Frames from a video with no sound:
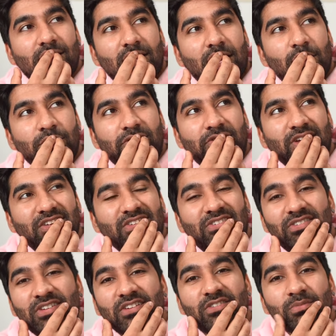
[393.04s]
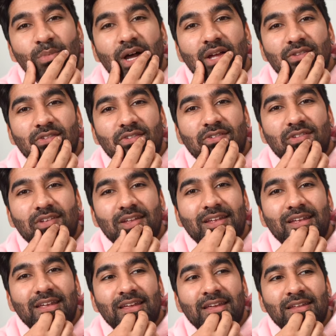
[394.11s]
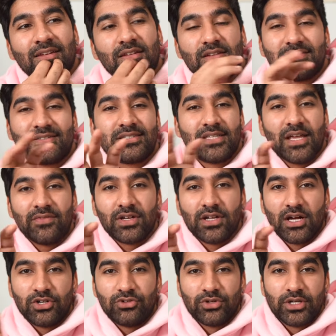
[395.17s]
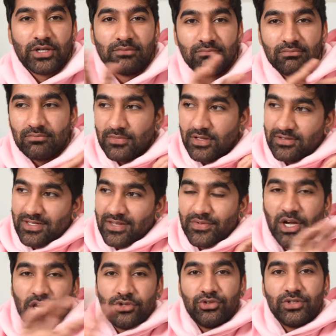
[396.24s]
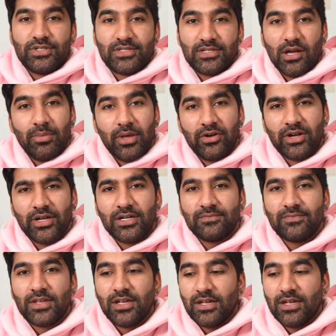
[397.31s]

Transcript: I would say 6 months in the 700 sub area.